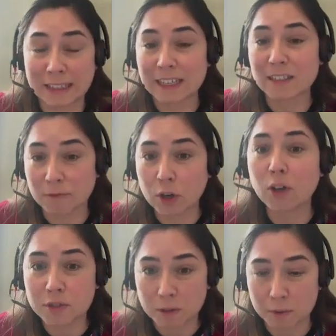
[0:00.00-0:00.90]
negative
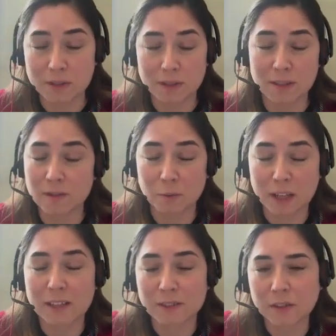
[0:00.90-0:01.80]
consequences as
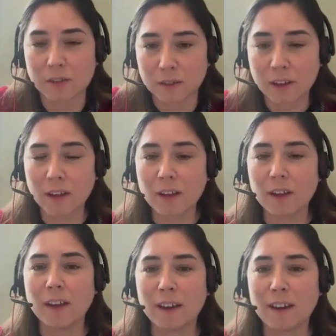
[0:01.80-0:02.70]
well as good.
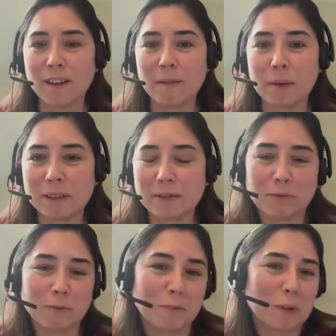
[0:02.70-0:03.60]
But
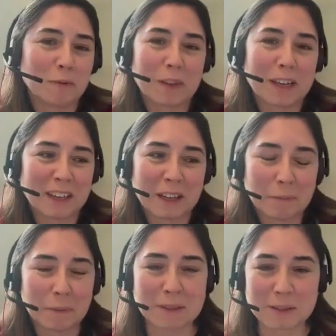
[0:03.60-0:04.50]
if that
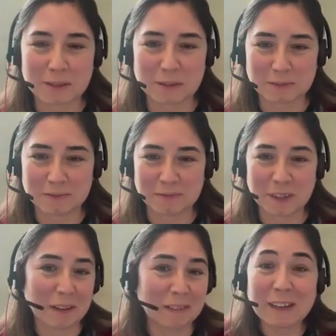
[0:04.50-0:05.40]
help us to,
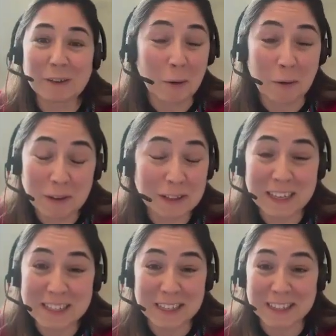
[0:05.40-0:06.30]
yeah, I don't know.
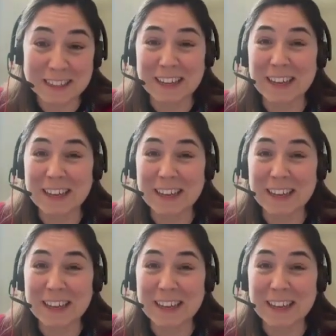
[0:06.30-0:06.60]
It's a